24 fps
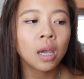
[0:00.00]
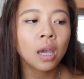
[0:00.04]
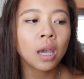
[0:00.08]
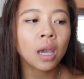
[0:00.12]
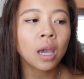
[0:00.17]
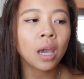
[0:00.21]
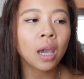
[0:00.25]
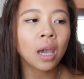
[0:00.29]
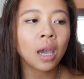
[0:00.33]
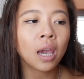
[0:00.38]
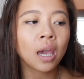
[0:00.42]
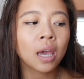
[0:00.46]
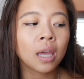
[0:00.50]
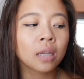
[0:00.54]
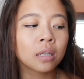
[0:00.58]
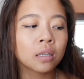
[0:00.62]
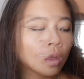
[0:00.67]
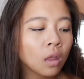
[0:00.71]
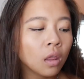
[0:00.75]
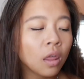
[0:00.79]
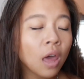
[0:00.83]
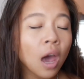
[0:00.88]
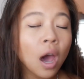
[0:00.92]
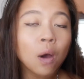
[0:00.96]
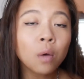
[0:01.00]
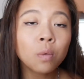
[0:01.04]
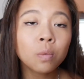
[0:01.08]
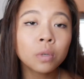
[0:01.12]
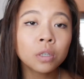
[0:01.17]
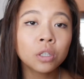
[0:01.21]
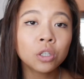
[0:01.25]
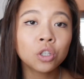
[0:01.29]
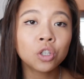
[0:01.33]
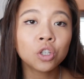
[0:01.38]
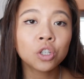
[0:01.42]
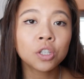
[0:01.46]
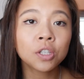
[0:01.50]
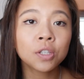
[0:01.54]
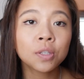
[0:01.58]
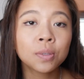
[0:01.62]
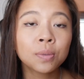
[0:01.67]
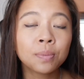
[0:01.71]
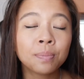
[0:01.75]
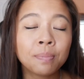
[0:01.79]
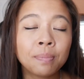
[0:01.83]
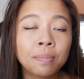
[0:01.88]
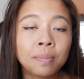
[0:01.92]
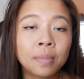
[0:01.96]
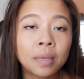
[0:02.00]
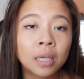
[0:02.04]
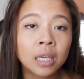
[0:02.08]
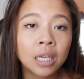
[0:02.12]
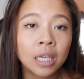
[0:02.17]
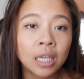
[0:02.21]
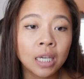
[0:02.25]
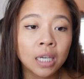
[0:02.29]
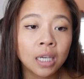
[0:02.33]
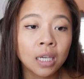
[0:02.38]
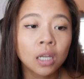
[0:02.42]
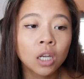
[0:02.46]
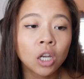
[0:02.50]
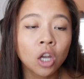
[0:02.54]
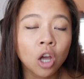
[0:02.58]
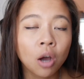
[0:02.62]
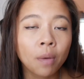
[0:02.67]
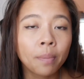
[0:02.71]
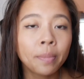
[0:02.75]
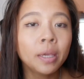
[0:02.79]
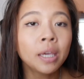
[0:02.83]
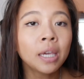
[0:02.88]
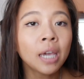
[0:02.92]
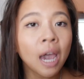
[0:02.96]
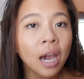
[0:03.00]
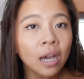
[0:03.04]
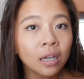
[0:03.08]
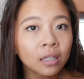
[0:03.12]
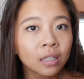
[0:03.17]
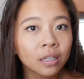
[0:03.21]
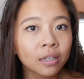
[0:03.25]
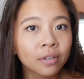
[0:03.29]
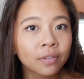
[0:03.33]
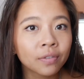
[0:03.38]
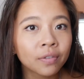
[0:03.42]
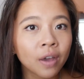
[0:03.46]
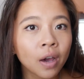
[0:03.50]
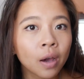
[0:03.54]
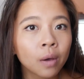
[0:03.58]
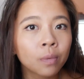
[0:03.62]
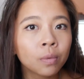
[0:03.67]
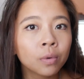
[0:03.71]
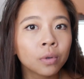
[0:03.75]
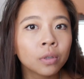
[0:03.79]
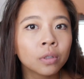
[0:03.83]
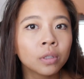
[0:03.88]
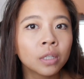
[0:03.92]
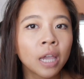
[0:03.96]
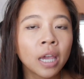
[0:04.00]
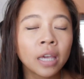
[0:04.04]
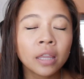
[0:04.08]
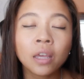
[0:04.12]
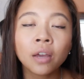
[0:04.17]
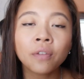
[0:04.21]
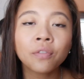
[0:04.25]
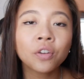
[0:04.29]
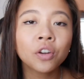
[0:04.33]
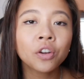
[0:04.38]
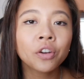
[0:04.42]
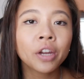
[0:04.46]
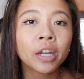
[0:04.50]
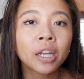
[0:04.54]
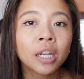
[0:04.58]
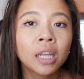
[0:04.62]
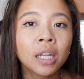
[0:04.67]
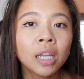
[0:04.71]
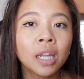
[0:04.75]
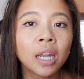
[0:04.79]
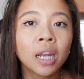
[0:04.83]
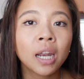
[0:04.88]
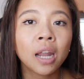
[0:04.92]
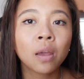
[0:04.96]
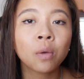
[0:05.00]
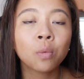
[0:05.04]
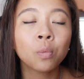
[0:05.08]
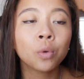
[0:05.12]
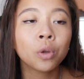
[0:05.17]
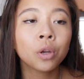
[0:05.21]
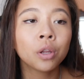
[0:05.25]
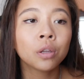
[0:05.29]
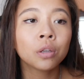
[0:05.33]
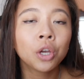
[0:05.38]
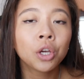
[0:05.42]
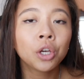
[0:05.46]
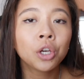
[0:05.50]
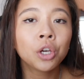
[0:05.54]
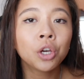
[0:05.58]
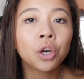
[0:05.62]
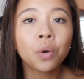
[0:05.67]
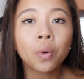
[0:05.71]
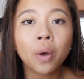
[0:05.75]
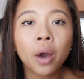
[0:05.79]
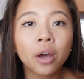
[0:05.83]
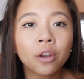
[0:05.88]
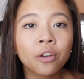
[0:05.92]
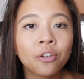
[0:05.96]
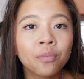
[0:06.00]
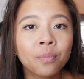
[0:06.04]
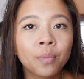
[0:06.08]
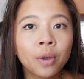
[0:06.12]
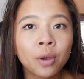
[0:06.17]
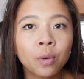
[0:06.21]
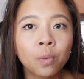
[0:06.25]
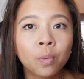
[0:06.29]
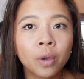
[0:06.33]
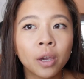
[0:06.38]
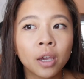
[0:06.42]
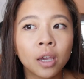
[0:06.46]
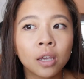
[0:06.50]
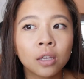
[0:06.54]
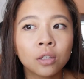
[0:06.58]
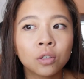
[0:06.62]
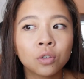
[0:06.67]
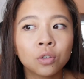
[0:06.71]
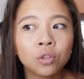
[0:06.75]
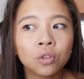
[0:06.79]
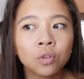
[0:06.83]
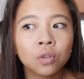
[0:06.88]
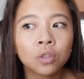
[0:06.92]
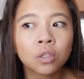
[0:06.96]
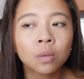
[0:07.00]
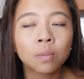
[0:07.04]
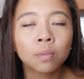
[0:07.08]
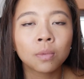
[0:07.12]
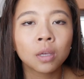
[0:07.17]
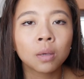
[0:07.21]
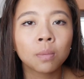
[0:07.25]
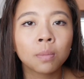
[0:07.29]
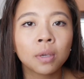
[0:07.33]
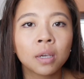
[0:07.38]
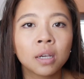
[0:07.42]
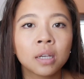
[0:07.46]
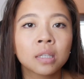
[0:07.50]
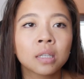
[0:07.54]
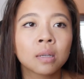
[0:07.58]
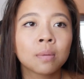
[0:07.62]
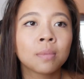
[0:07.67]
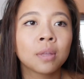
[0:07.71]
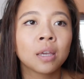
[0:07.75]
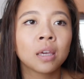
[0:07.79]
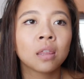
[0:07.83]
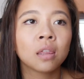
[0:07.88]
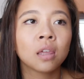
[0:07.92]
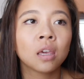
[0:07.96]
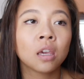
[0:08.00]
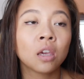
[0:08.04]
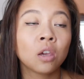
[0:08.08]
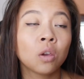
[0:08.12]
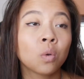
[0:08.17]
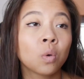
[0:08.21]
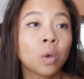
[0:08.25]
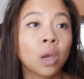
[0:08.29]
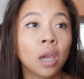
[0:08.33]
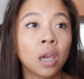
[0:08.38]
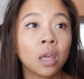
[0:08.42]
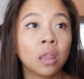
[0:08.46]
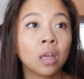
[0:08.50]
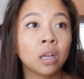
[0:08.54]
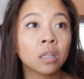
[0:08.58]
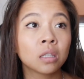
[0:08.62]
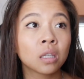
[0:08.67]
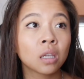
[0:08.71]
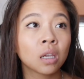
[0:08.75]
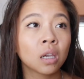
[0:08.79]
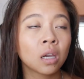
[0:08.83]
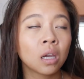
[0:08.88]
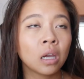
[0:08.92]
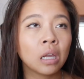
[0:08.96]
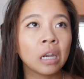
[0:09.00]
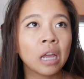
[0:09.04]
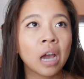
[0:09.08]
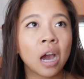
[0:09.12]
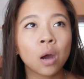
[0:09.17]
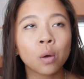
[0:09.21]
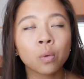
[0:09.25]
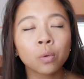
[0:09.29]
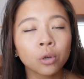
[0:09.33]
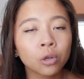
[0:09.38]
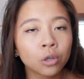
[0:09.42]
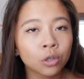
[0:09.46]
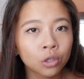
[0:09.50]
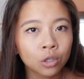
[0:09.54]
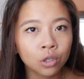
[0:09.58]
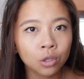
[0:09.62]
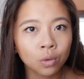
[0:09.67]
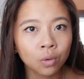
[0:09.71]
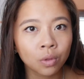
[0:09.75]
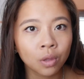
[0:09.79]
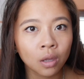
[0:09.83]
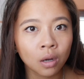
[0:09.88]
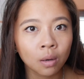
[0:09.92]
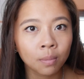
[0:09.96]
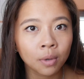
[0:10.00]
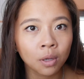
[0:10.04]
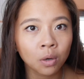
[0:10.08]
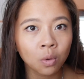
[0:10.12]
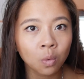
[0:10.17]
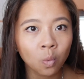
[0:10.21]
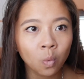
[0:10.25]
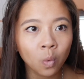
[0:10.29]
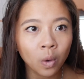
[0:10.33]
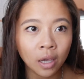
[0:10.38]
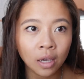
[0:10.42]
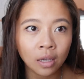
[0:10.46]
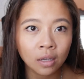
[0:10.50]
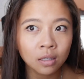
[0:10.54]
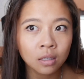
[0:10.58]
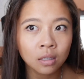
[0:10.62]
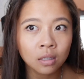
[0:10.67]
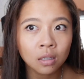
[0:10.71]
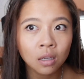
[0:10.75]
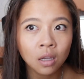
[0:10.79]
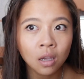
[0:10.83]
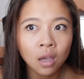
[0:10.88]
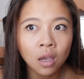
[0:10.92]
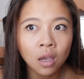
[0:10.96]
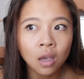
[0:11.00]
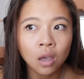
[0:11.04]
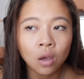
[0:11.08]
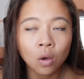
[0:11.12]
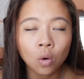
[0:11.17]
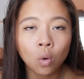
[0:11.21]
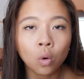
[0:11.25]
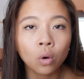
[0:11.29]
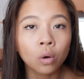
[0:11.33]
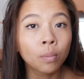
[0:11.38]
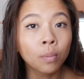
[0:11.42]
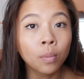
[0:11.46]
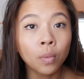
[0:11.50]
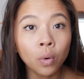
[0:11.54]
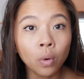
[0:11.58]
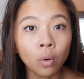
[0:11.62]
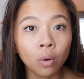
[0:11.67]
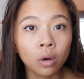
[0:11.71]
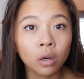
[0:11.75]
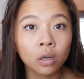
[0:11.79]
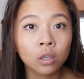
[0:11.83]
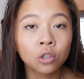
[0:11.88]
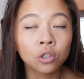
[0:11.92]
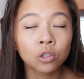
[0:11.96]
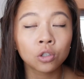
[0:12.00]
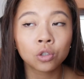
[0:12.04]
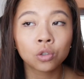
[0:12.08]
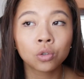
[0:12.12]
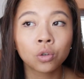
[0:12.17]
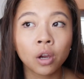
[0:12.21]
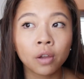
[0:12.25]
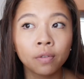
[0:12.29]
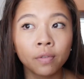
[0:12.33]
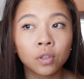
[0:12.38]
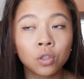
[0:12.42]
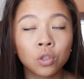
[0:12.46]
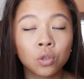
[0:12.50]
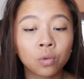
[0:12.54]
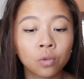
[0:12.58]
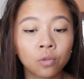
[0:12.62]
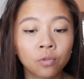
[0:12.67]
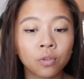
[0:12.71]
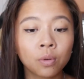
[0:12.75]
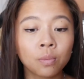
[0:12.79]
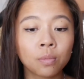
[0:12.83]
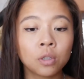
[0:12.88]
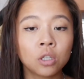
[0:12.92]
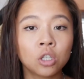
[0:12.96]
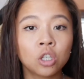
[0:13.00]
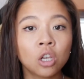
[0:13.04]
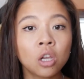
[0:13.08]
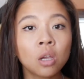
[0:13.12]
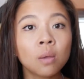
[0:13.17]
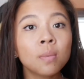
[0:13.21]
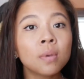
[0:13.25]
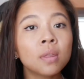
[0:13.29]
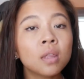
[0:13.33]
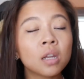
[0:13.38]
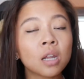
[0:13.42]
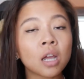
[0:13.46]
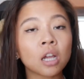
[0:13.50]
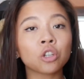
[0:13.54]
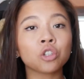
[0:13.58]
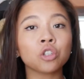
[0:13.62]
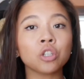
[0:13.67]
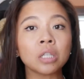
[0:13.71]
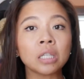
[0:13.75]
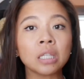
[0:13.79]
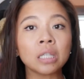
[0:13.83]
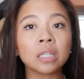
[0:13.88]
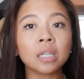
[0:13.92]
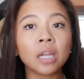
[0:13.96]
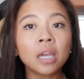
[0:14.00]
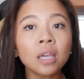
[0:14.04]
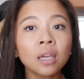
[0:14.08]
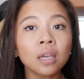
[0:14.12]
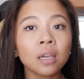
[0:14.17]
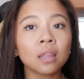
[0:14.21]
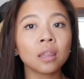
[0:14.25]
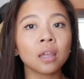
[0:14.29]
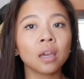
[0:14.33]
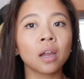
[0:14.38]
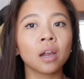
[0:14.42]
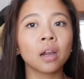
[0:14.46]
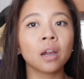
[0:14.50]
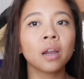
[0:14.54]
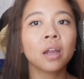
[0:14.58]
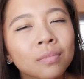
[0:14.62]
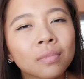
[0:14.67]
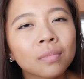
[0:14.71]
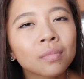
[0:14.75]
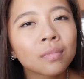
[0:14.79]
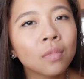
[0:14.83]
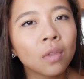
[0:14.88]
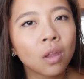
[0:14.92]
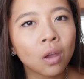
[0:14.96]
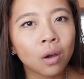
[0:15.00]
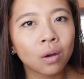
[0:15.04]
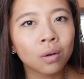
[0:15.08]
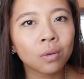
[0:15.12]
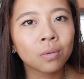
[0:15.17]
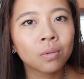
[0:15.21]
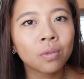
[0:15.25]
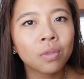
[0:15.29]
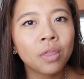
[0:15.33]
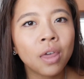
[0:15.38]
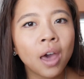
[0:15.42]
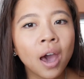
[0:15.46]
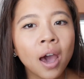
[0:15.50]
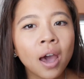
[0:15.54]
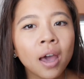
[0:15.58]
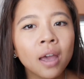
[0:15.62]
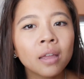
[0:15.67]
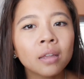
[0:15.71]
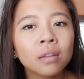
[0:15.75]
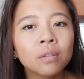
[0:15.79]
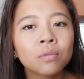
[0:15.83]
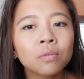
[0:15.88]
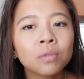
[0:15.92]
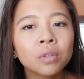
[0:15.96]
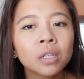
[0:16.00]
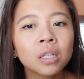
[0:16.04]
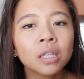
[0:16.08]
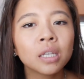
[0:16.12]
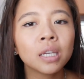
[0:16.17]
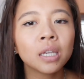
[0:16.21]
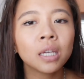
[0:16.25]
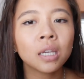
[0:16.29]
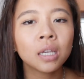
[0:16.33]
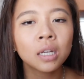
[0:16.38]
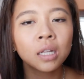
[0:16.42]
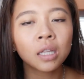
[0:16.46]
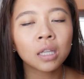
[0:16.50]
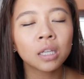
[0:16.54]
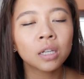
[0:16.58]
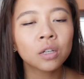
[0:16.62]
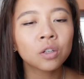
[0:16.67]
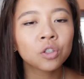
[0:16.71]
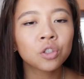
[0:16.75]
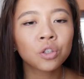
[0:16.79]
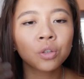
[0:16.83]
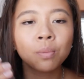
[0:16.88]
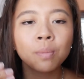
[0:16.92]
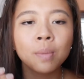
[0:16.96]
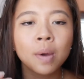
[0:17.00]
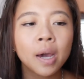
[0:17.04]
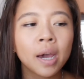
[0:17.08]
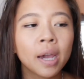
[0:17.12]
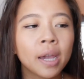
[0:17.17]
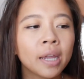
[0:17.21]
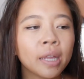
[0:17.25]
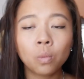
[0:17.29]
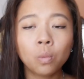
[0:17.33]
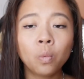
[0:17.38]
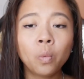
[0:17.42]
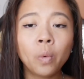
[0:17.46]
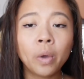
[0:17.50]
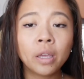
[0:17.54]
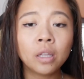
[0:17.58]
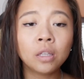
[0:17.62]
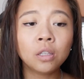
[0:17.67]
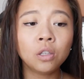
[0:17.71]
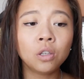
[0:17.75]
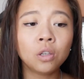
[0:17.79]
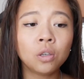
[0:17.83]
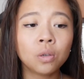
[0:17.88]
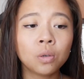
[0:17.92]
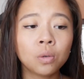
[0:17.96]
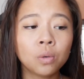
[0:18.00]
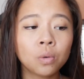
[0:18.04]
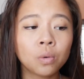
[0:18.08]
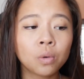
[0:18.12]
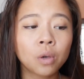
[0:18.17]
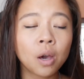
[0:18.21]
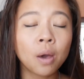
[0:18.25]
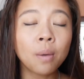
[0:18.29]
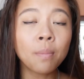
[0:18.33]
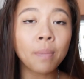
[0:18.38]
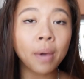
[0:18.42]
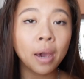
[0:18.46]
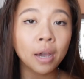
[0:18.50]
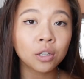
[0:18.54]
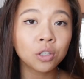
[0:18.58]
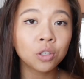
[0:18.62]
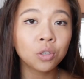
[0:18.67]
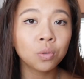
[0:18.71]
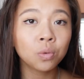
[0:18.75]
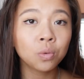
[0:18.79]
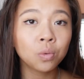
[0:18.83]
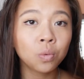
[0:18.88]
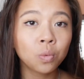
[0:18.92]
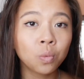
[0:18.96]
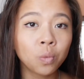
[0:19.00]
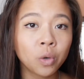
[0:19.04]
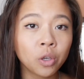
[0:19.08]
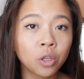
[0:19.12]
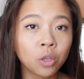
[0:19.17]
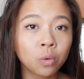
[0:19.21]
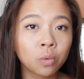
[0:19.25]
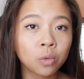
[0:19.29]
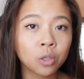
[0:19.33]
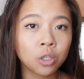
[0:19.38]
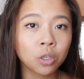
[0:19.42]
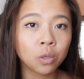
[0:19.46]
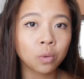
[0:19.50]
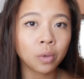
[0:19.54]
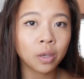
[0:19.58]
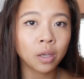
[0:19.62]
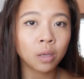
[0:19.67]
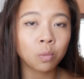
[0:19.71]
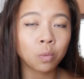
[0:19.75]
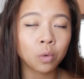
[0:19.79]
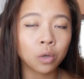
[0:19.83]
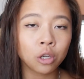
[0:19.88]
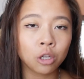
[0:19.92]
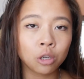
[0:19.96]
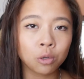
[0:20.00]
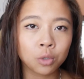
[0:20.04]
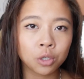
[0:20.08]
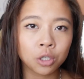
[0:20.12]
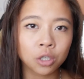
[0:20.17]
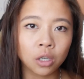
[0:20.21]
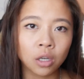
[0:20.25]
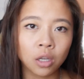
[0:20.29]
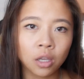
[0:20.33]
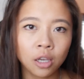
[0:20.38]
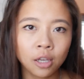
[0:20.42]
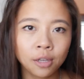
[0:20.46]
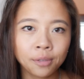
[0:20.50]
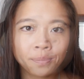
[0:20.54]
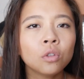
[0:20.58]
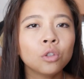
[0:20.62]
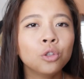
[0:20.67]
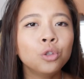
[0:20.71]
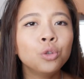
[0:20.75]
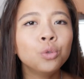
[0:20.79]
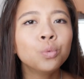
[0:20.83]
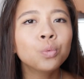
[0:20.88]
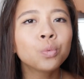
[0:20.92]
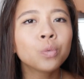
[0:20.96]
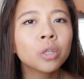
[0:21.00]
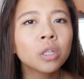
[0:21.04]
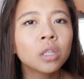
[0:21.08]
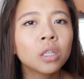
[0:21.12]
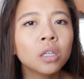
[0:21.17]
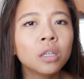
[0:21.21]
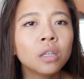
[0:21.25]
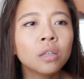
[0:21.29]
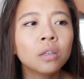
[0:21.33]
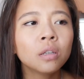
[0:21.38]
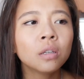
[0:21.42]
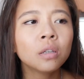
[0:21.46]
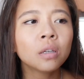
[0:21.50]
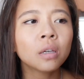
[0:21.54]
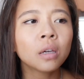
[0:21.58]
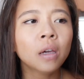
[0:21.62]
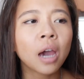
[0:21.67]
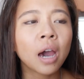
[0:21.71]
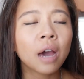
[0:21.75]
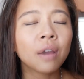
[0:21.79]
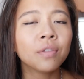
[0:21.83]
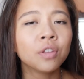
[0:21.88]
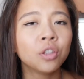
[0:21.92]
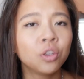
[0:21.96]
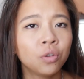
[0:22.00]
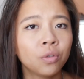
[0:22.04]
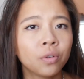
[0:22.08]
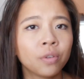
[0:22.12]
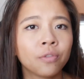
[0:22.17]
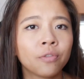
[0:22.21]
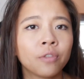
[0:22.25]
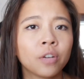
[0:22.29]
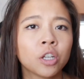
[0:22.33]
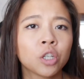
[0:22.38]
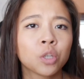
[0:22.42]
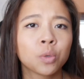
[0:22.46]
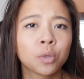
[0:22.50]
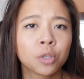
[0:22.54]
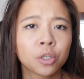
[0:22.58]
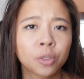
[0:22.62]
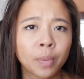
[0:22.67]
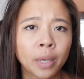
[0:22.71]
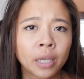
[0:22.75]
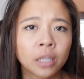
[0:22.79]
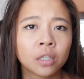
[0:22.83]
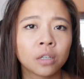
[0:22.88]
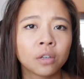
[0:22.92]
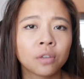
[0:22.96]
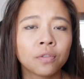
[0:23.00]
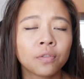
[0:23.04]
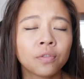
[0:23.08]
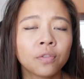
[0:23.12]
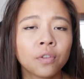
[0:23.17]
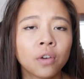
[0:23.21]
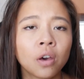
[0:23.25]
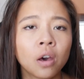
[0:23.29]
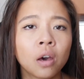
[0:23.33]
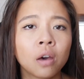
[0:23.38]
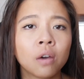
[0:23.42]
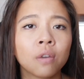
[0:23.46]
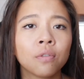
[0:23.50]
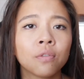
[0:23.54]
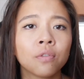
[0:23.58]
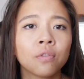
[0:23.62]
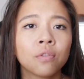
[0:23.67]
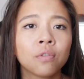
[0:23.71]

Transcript: And that was just me not being active. I would take that for granted and I wouldn't go out of my way to do something because I'm like thinking, okay, that's like an hour or two that I'm gonna waste or more just driving to and from the gym and then actually staying there. No, that really clears your mind. When you come back to what you were doing and what you were studying, you really have a new and fresh perspective of